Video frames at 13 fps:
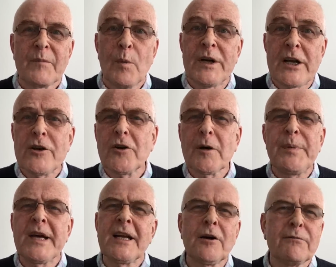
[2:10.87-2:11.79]
When a
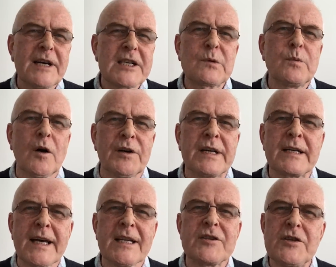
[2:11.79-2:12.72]
European arrest
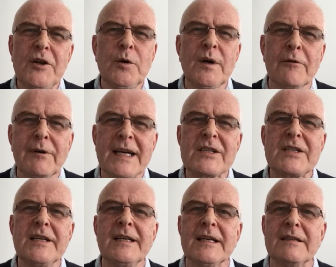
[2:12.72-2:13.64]
warrant gets you
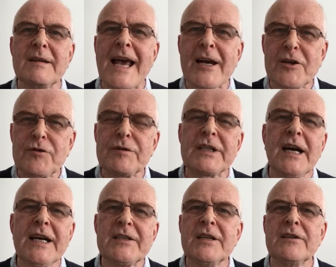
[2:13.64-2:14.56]
arrested and
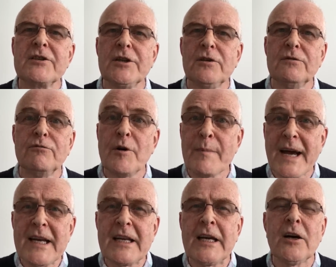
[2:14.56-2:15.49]
extradited to
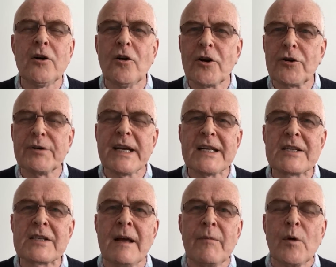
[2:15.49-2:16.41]
Romania or Greece,